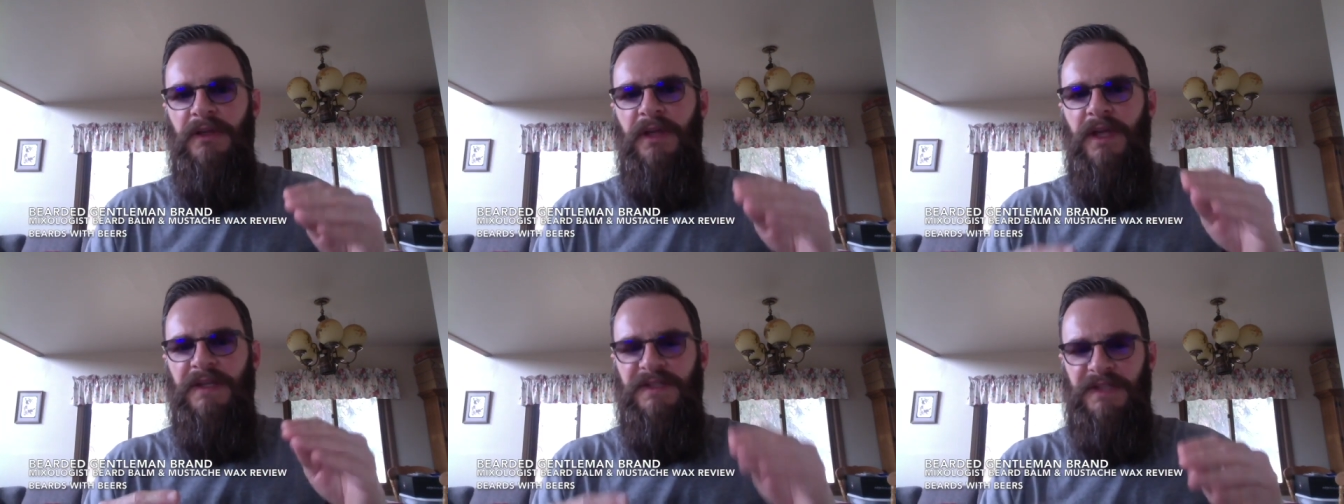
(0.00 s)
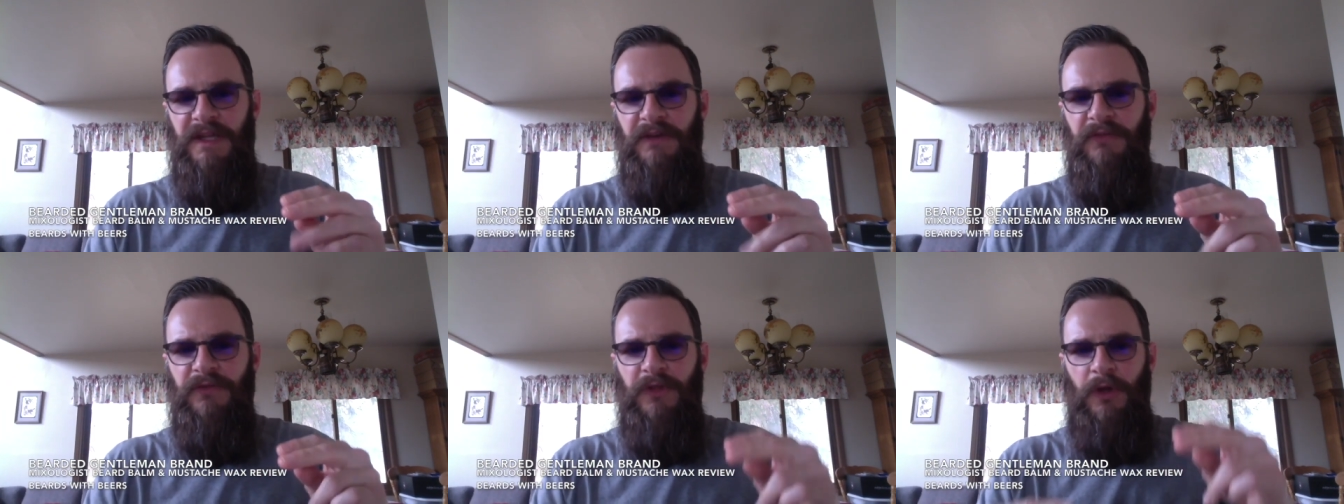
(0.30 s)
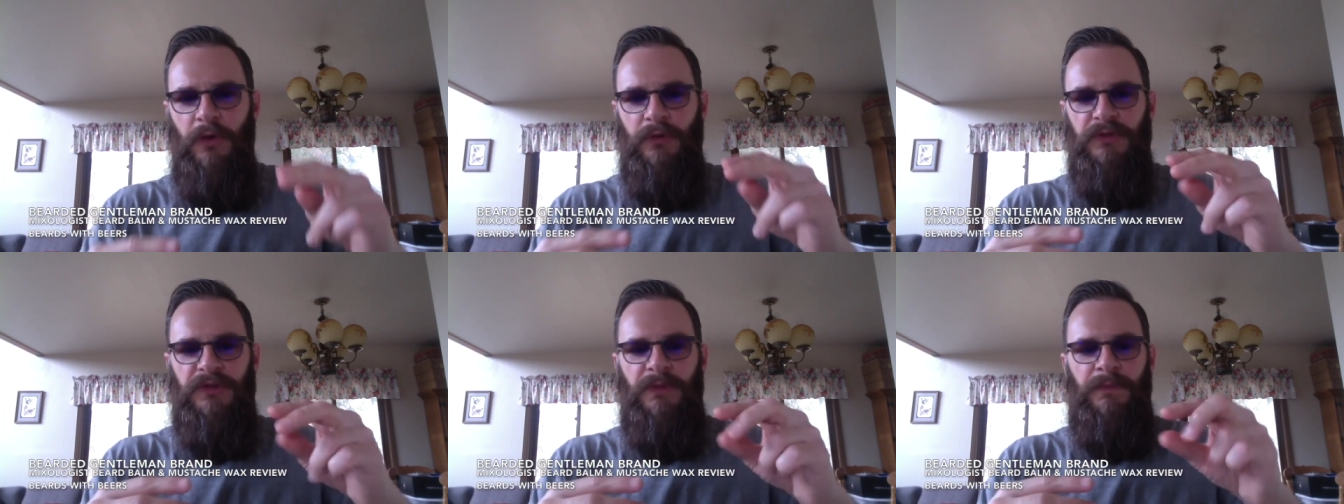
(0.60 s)
a set of
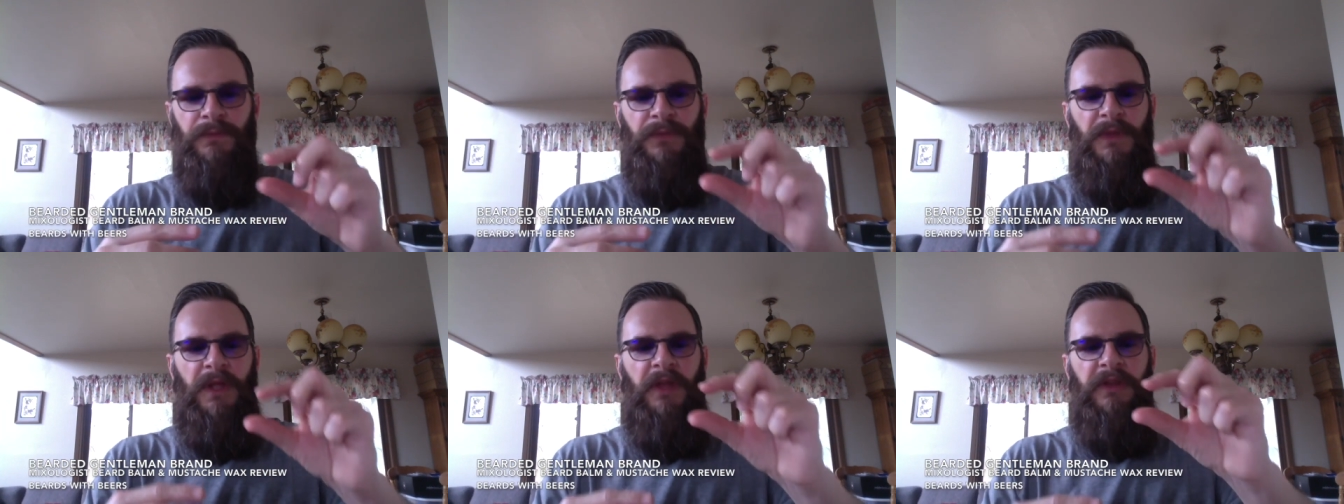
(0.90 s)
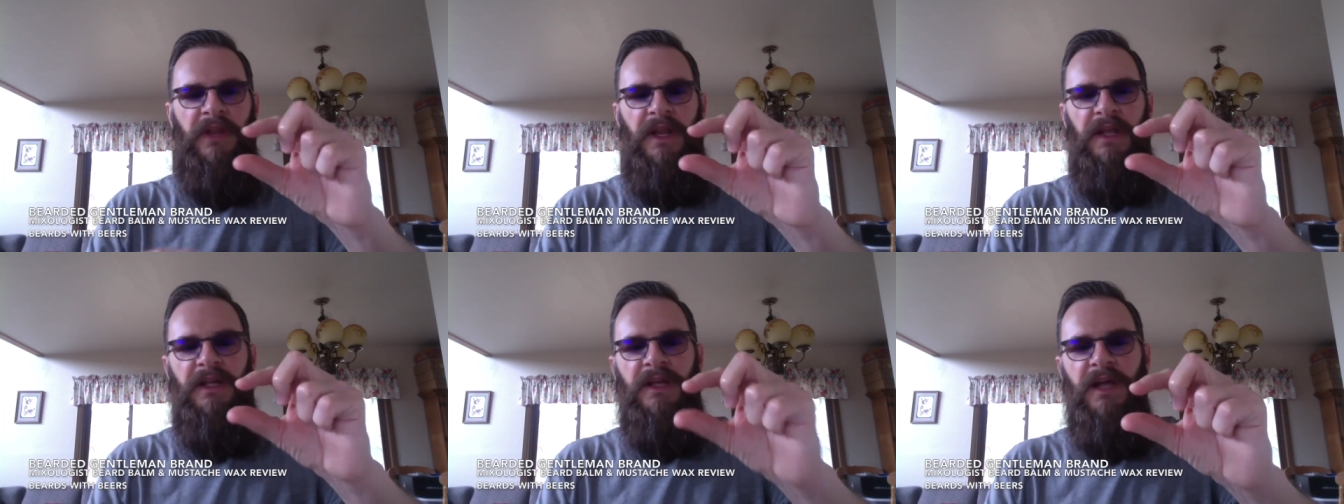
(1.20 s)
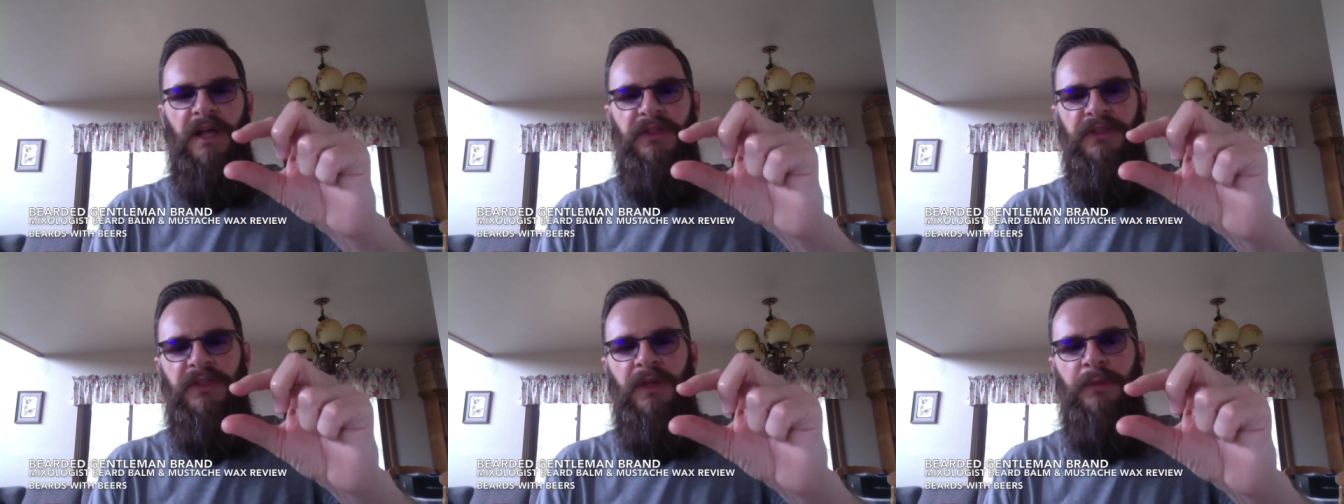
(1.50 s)
those and then I
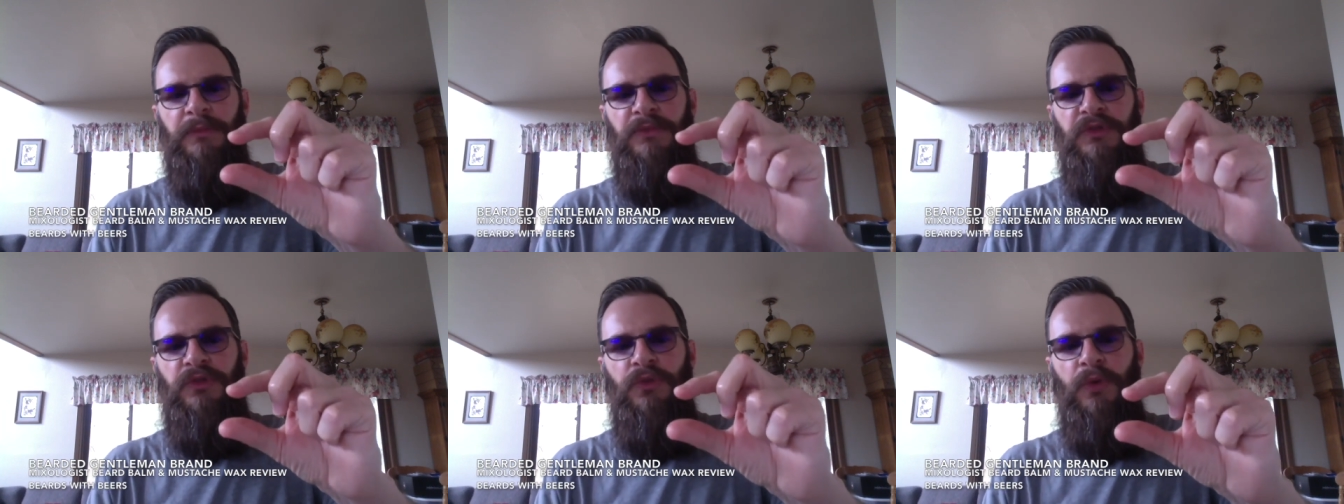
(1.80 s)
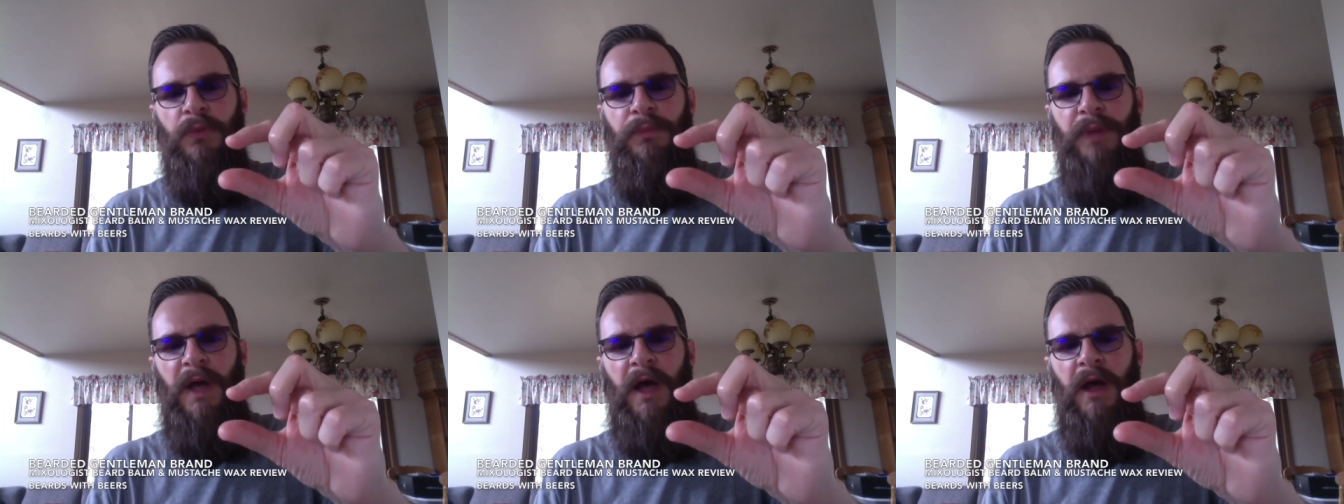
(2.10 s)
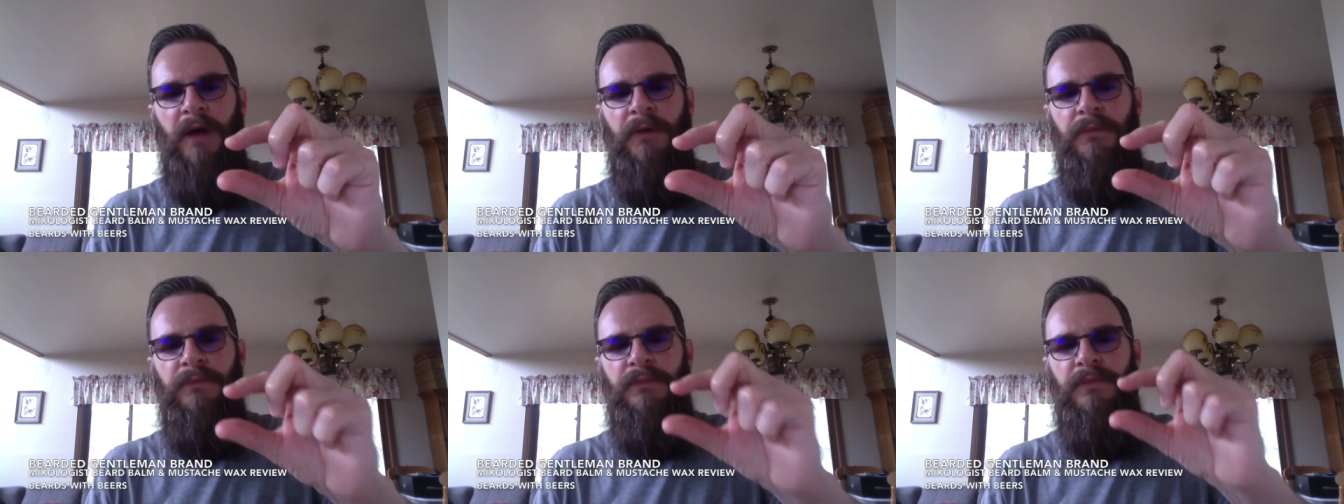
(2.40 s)
cut them to
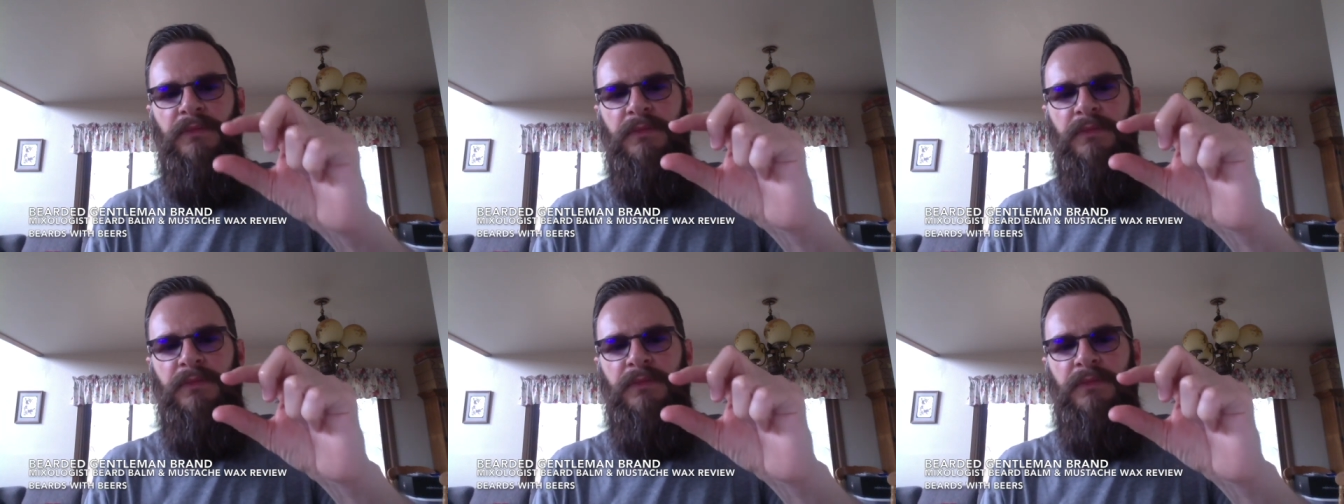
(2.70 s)
about